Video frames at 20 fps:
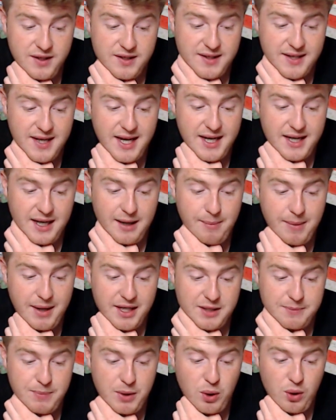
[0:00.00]
the stadium and
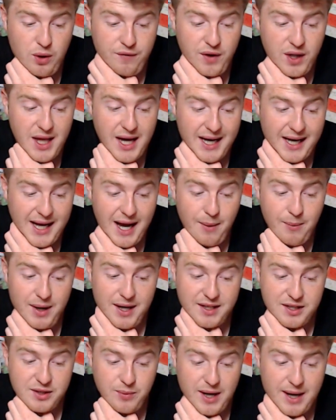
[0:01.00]
it's beautiful. I can't
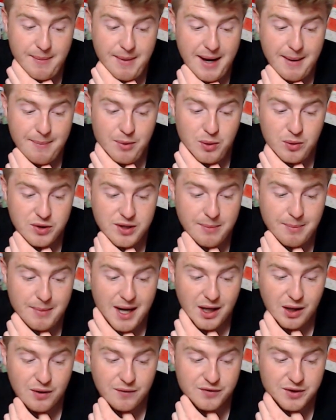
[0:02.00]
wait to wear my boots and
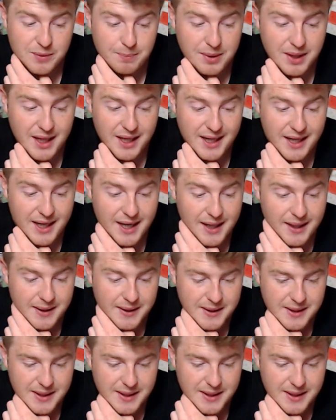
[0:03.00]
my gloves and play here.